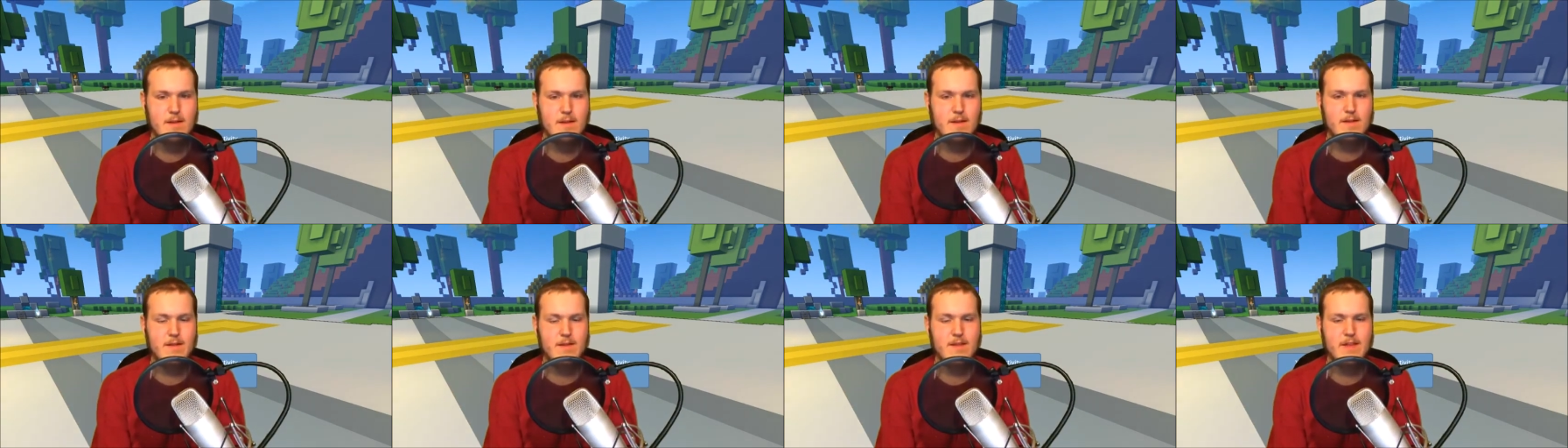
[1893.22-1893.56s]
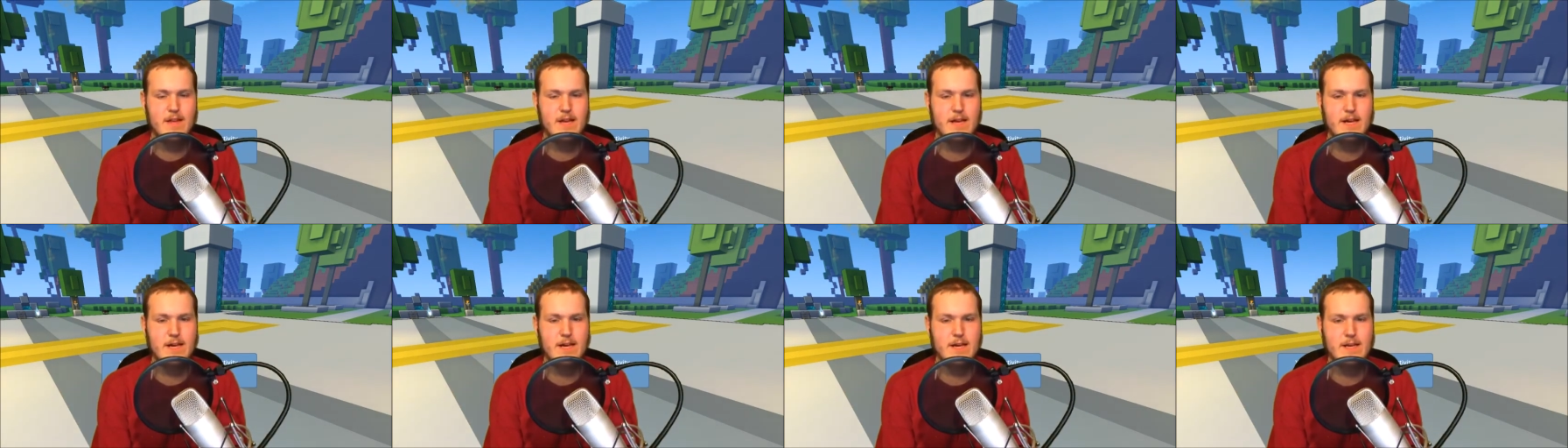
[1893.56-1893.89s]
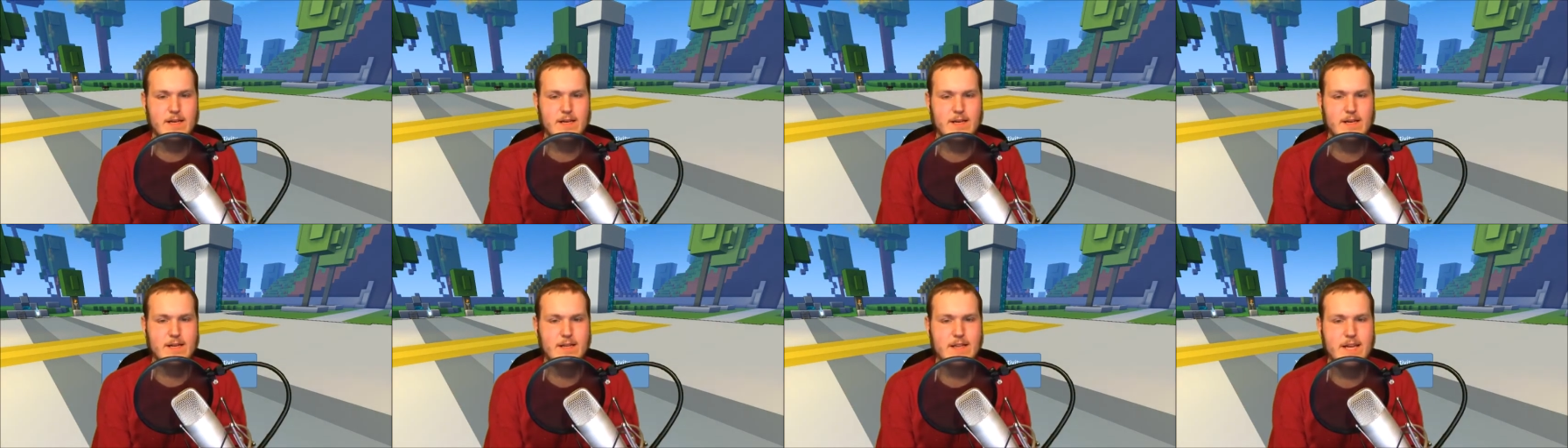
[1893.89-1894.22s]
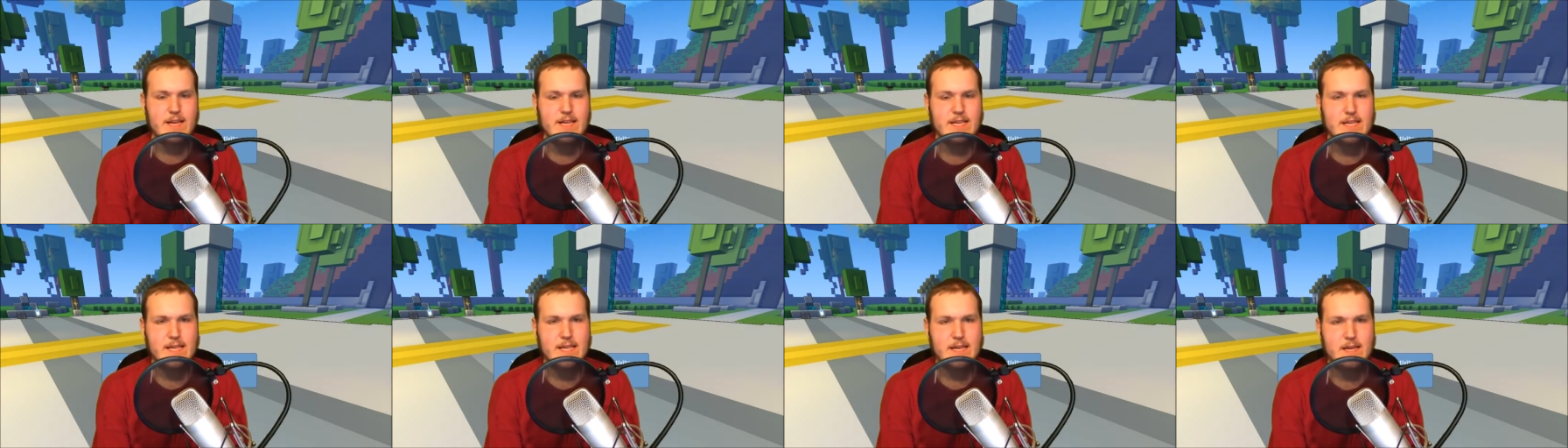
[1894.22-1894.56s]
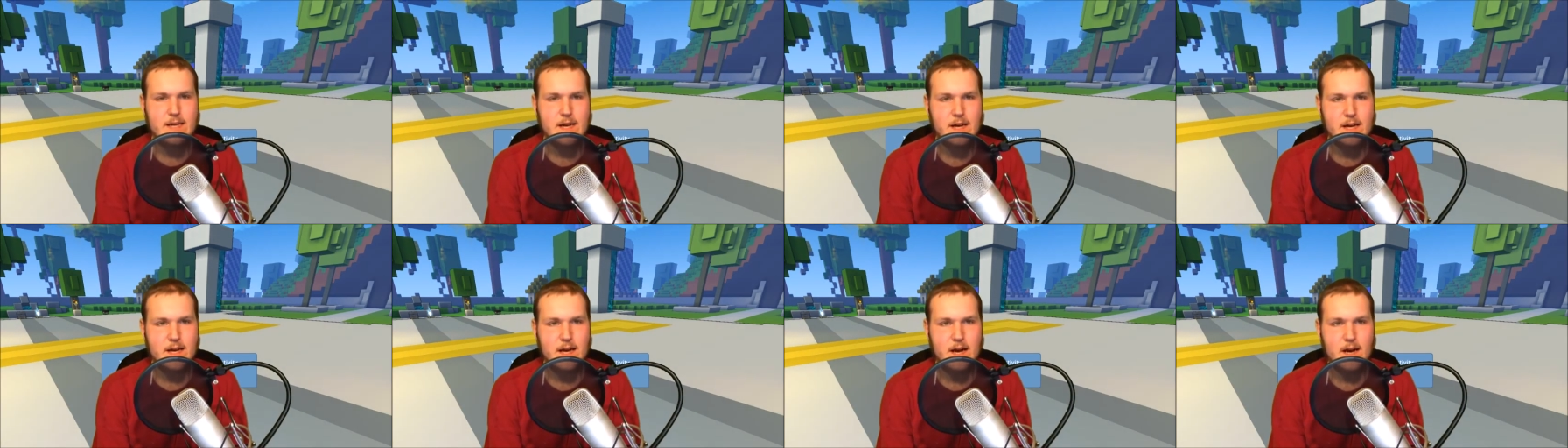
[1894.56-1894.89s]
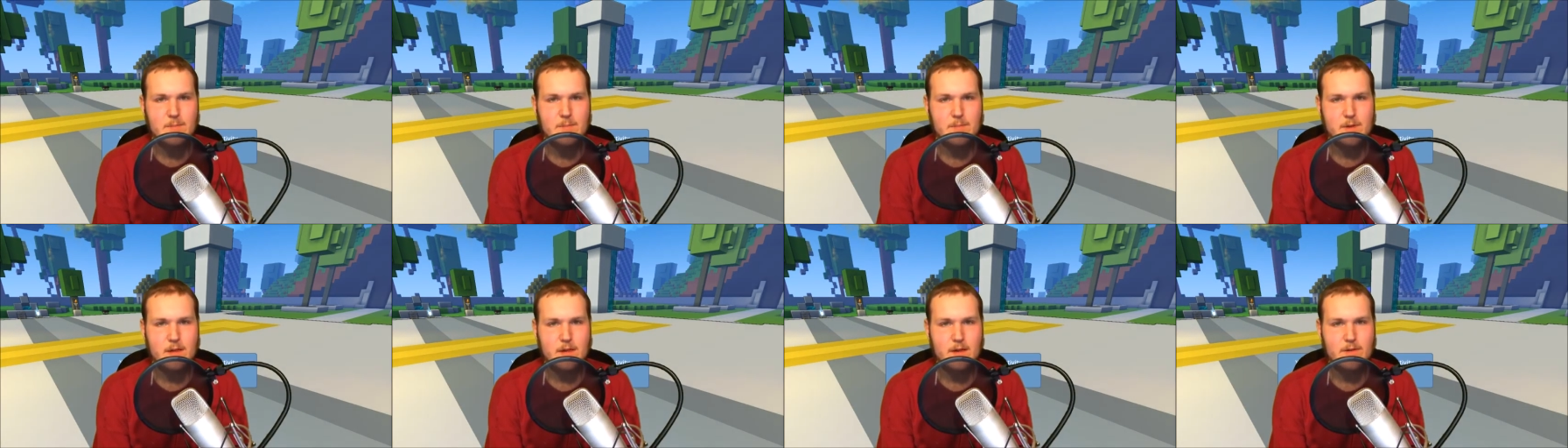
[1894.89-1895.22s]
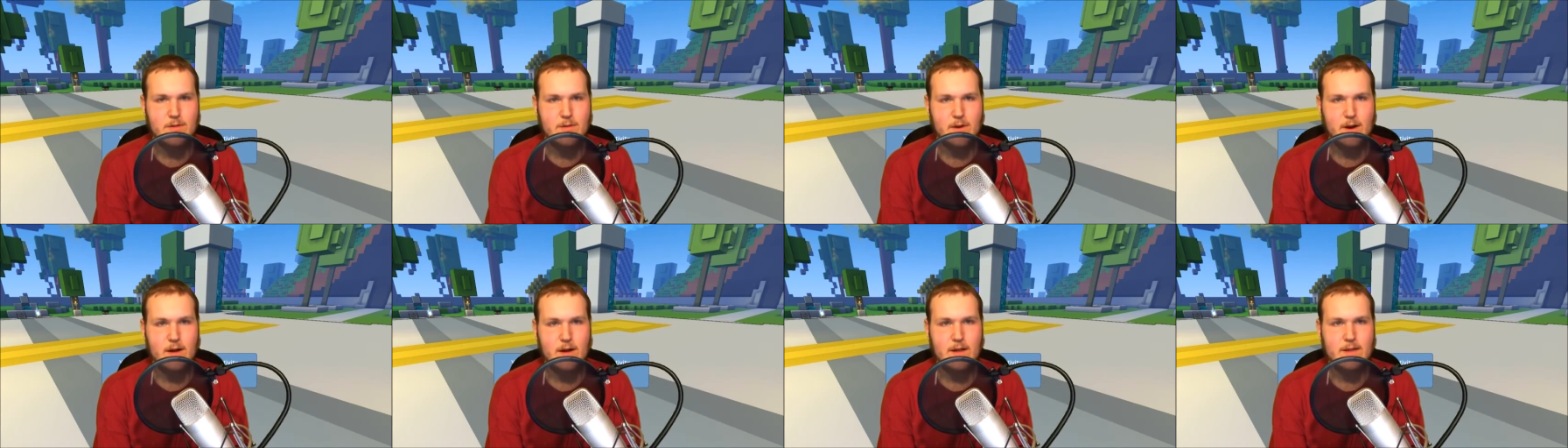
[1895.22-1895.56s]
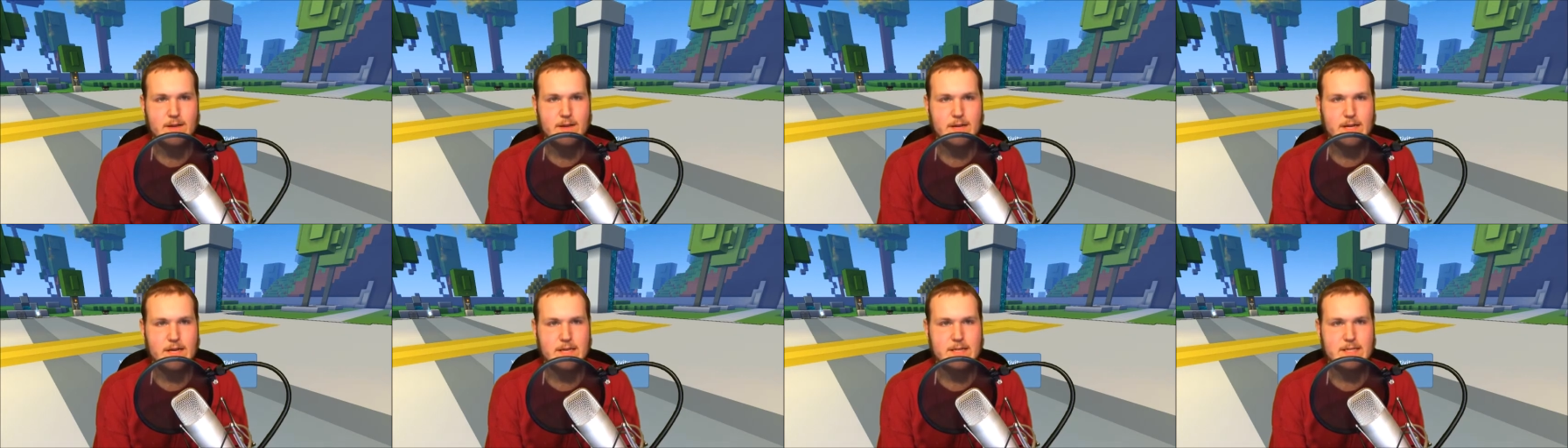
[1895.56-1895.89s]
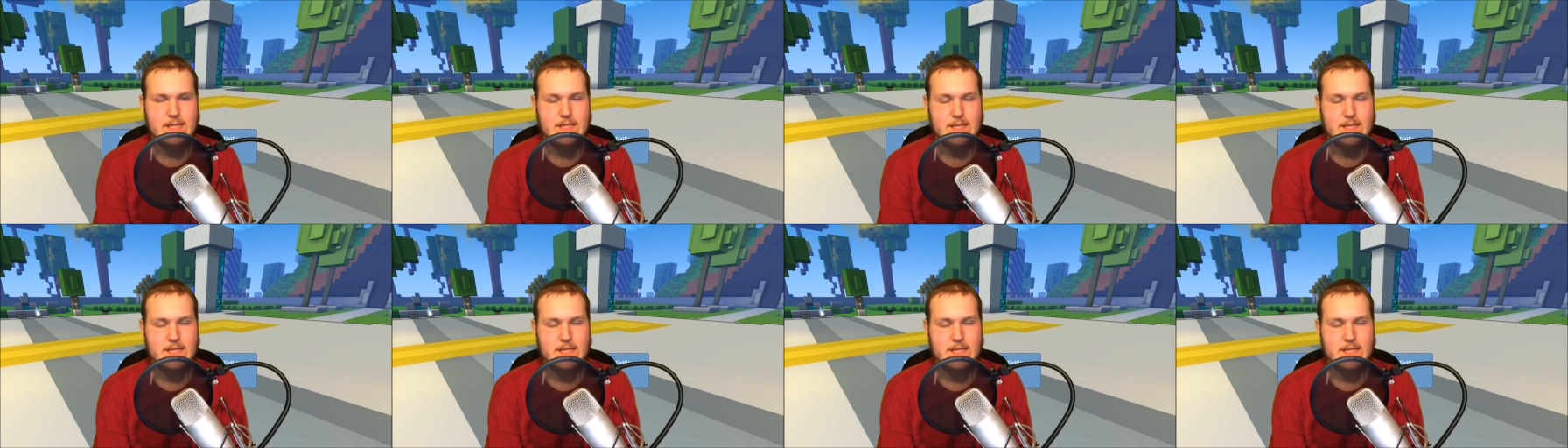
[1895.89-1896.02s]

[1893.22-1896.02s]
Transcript: they they did a couple other holidays.